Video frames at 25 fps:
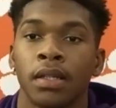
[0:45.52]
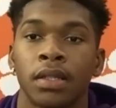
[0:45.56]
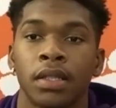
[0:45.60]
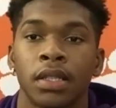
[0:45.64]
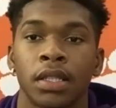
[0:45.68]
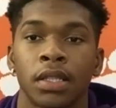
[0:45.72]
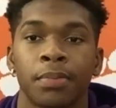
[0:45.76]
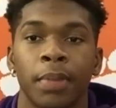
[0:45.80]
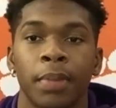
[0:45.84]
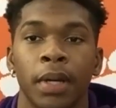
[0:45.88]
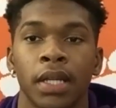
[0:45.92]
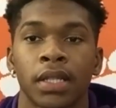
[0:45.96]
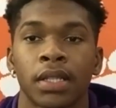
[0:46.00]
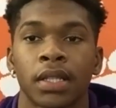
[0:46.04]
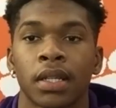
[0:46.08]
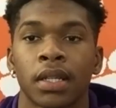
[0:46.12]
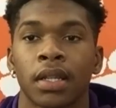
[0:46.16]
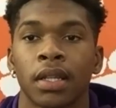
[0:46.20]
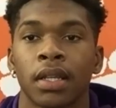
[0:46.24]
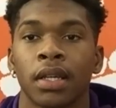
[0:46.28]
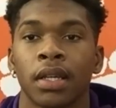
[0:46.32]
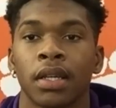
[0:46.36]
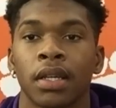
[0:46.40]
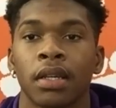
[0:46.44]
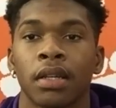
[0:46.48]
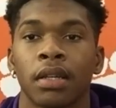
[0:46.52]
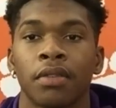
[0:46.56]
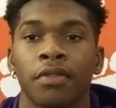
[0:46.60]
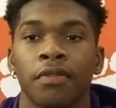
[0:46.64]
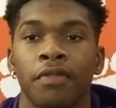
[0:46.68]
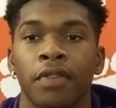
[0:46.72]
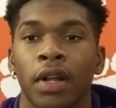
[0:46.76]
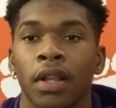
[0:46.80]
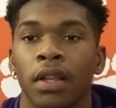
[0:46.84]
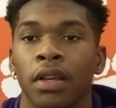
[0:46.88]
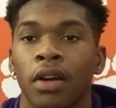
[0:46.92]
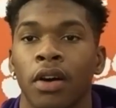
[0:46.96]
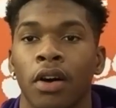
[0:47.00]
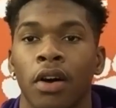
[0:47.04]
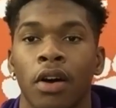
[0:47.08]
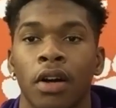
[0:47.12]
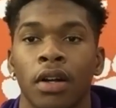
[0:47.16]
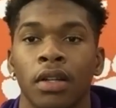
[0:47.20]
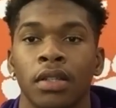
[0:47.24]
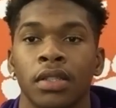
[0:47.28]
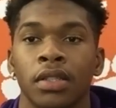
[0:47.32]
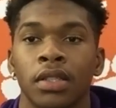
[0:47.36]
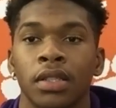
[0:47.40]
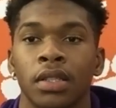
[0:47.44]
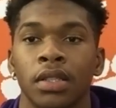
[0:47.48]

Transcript: Just basically follow your heart and